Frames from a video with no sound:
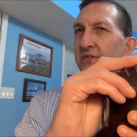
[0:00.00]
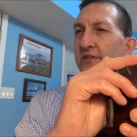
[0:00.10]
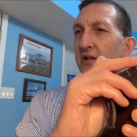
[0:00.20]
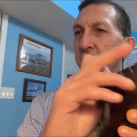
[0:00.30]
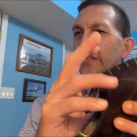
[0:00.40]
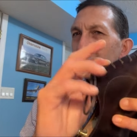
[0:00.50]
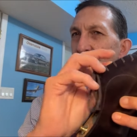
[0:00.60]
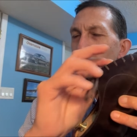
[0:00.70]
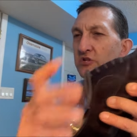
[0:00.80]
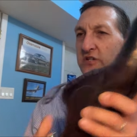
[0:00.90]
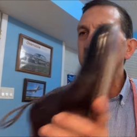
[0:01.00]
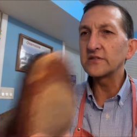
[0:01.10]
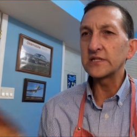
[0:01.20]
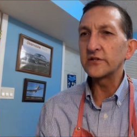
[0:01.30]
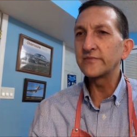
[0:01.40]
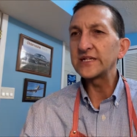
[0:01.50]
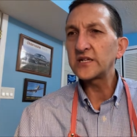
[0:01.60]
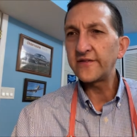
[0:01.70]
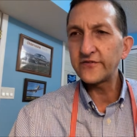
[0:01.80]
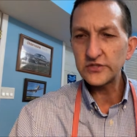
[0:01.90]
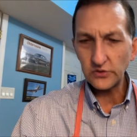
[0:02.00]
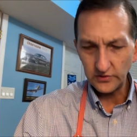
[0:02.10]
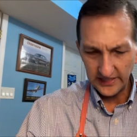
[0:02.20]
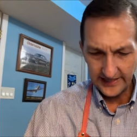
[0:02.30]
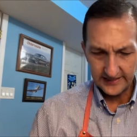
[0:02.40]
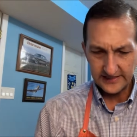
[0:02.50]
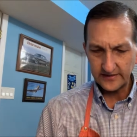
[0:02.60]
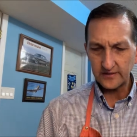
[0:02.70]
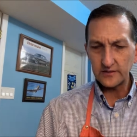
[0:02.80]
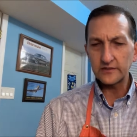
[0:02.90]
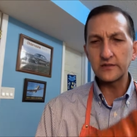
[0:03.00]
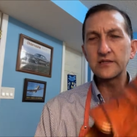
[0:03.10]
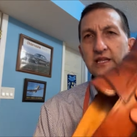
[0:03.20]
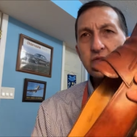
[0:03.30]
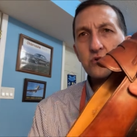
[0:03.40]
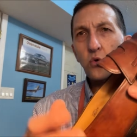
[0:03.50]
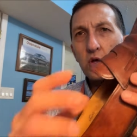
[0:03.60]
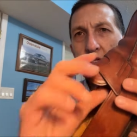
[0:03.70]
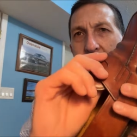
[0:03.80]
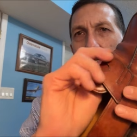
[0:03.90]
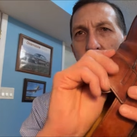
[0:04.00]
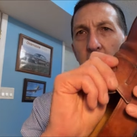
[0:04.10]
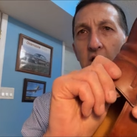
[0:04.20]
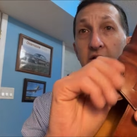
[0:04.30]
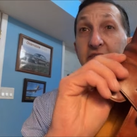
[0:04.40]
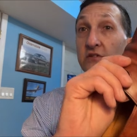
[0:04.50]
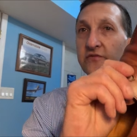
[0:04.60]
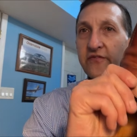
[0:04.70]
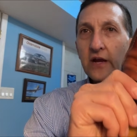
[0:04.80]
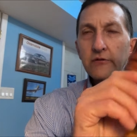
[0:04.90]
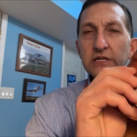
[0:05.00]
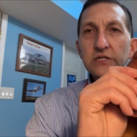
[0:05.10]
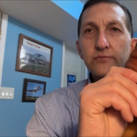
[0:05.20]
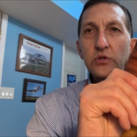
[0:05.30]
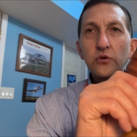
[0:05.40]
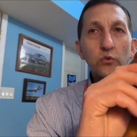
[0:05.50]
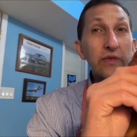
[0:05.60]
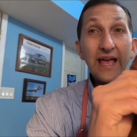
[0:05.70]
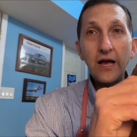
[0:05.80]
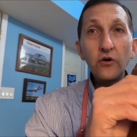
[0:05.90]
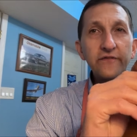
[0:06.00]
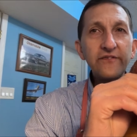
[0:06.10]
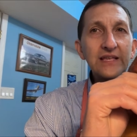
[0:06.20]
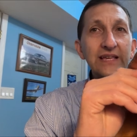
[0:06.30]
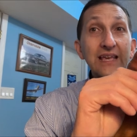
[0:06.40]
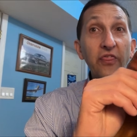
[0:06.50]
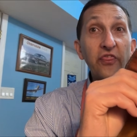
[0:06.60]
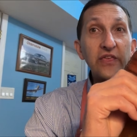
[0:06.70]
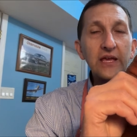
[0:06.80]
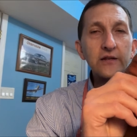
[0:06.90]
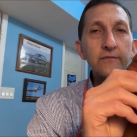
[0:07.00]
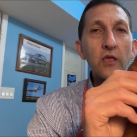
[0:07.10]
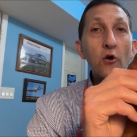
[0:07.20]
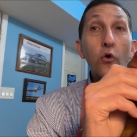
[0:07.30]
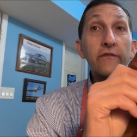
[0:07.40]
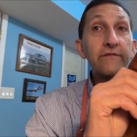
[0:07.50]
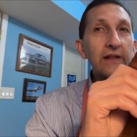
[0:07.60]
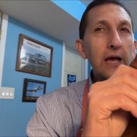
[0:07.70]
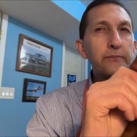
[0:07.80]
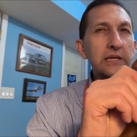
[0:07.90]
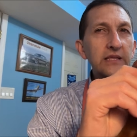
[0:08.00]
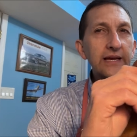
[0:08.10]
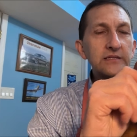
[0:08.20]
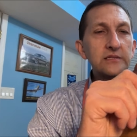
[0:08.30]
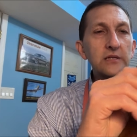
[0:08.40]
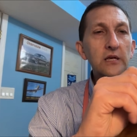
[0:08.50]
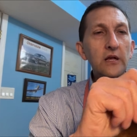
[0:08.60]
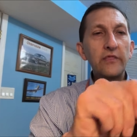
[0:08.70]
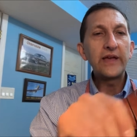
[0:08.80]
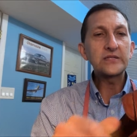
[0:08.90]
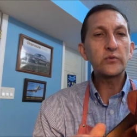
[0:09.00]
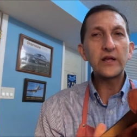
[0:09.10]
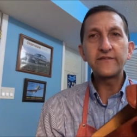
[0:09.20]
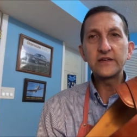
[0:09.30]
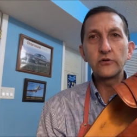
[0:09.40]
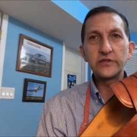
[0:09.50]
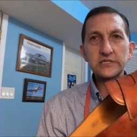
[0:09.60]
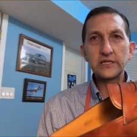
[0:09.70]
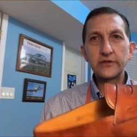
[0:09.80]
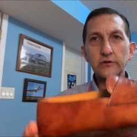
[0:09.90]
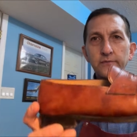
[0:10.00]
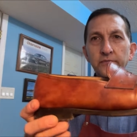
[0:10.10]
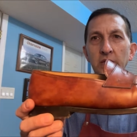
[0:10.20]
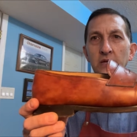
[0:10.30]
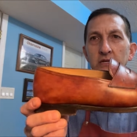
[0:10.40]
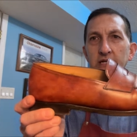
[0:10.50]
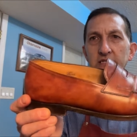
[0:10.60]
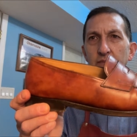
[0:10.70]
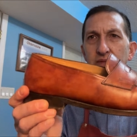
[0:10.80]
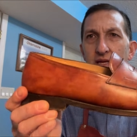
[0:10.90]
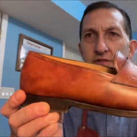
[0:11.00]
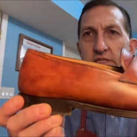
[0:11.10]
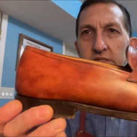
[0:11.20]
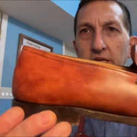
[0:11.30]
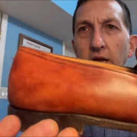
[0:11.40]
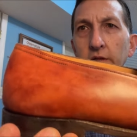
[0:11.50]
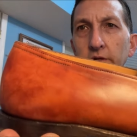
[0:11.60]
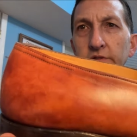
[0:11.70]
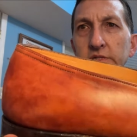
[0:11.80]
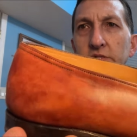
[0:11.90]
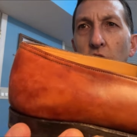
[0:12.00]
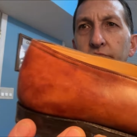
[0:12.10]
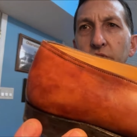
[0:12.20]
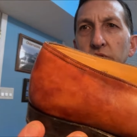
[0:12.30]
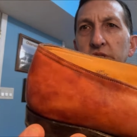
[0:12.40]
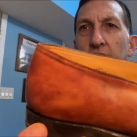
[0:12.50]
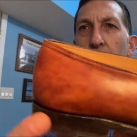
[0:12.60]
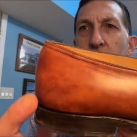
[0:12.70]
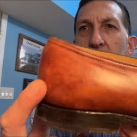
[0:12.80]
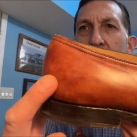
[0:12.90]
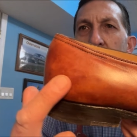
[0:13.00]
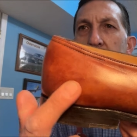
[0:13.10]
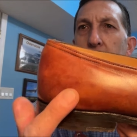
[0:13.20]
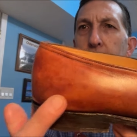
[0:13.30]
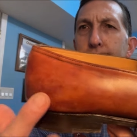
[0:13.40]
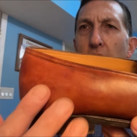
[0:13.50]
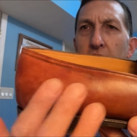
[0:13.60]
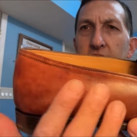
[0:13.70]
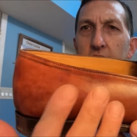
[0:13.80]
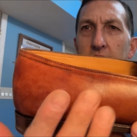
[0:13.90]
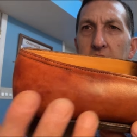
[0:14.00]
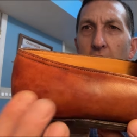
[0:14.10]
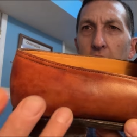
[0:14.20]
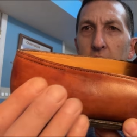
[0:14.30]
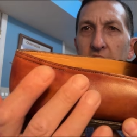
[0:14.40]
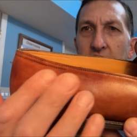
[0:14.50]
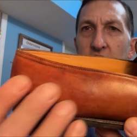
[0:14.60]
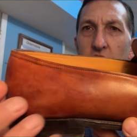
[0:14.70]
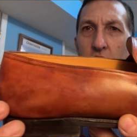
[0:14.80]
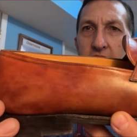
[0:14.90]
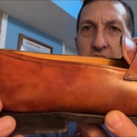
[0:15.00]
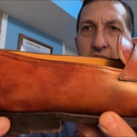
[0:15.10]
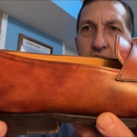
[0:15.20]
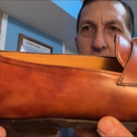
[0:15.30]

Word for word: you know, this leather just feels a little bit tougher. So like I said, the, the leather quality here feels very smooth without feeling thin or floppy. That's, that's what I feel with this leather. And something else is the color. This is called museum. When you see this mottled color, like the dark and light